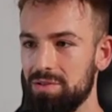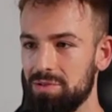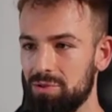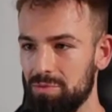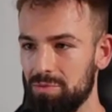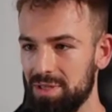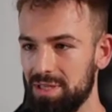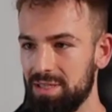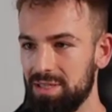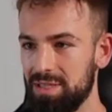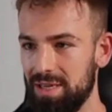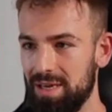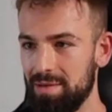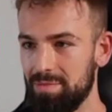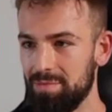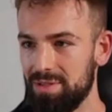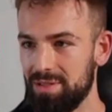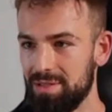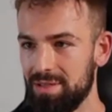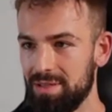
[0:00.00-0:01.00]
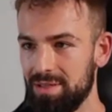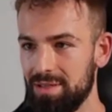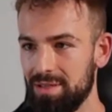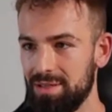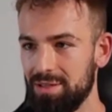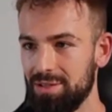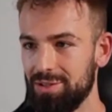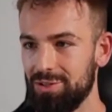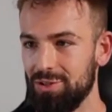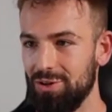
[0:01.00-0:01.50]
many times.
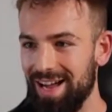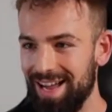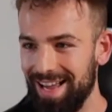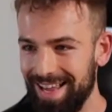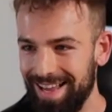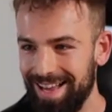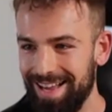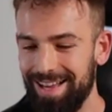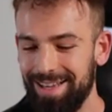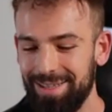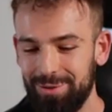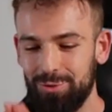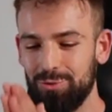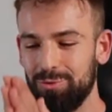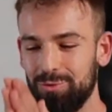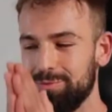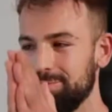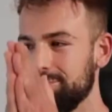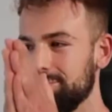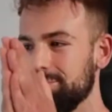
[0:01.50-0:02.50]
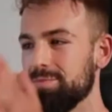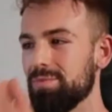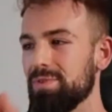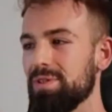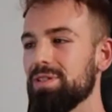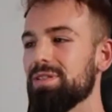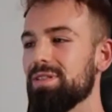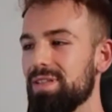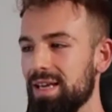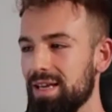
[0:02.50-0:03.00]
So I had to
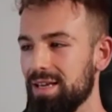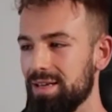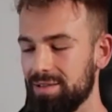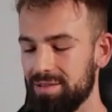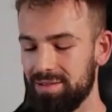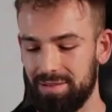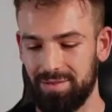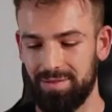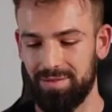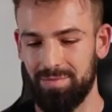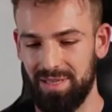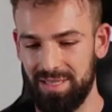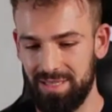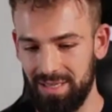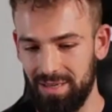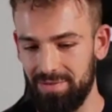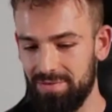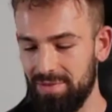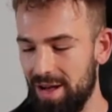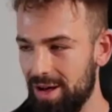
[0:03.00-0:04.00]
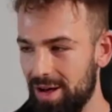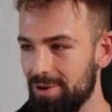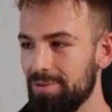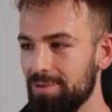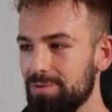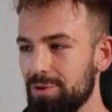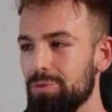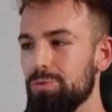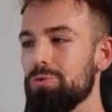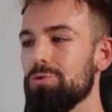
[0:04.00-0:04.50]
take myself out of
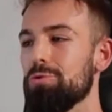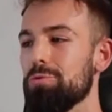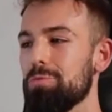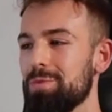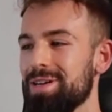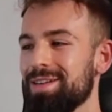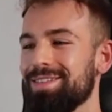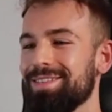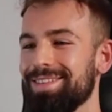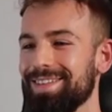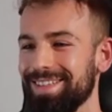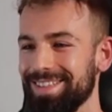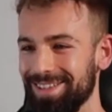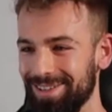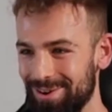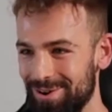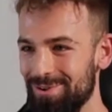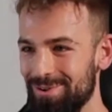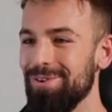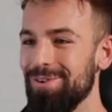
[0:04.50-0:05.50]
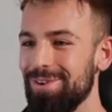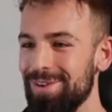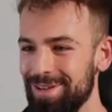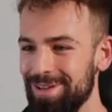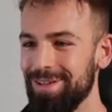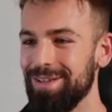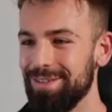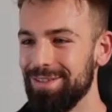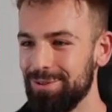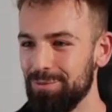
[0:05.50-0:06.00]
the room and go
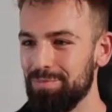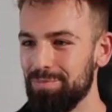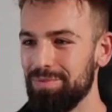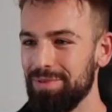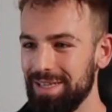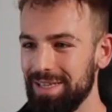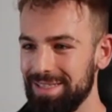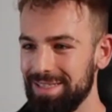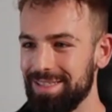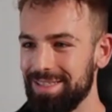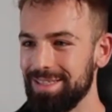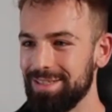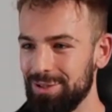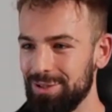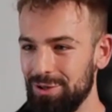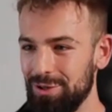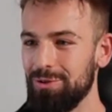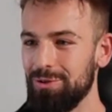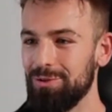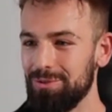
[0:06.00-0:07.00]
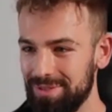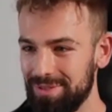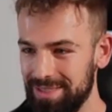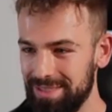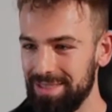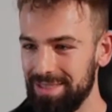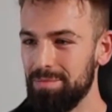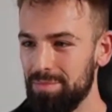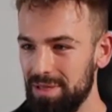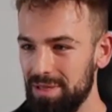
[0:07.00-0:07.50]
to places, go
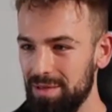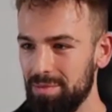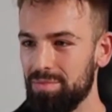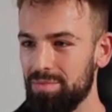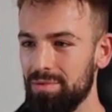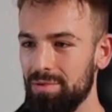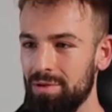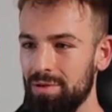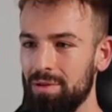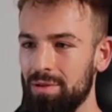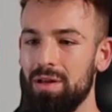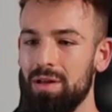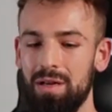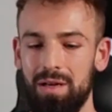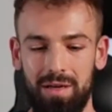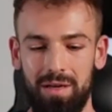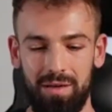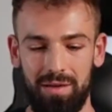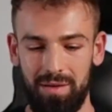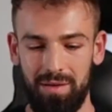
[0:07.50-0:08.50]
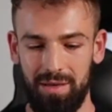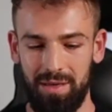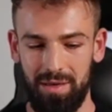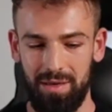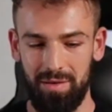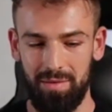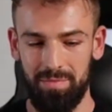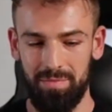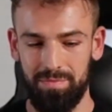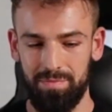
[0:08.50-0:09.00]
see people,
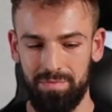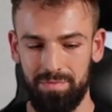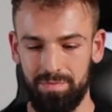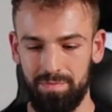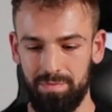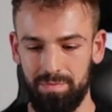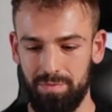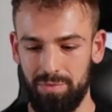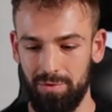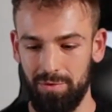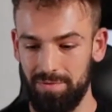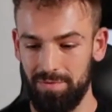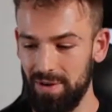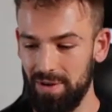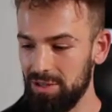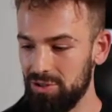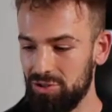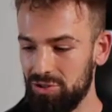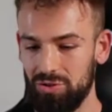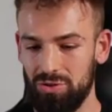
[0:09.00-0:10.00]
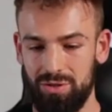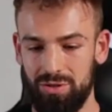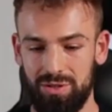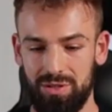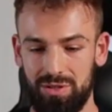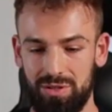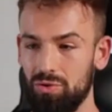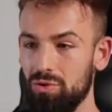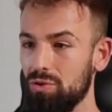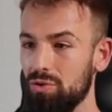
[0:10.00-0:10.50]
uh, professionals
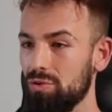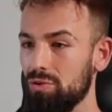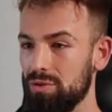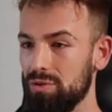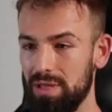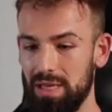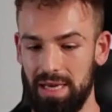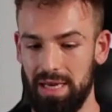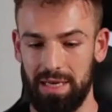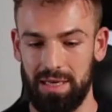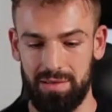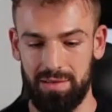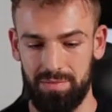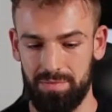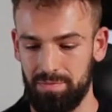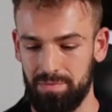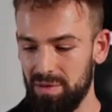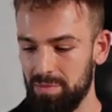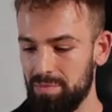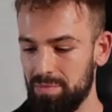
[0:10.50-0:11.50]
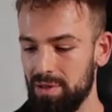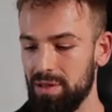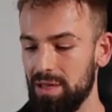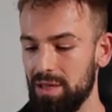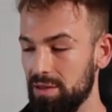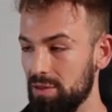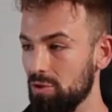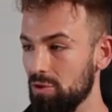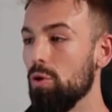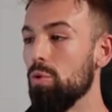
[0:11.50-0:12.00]
or like people
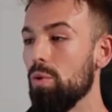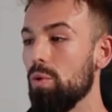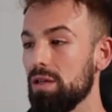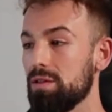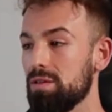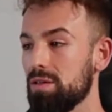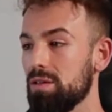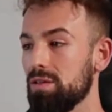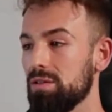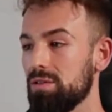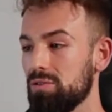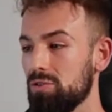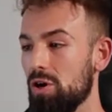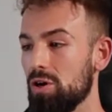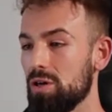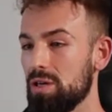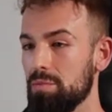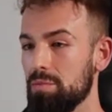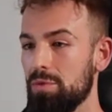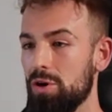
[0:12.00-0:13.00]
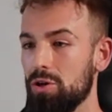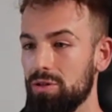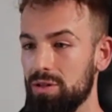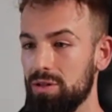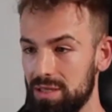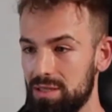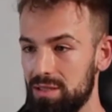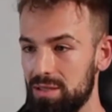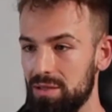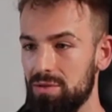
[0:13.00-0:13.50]
that know what they're talking about,
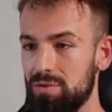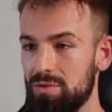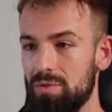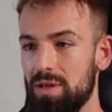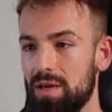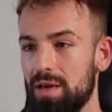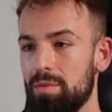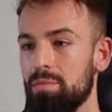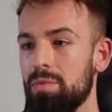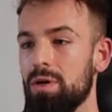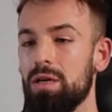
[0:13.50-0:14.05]
listen to them,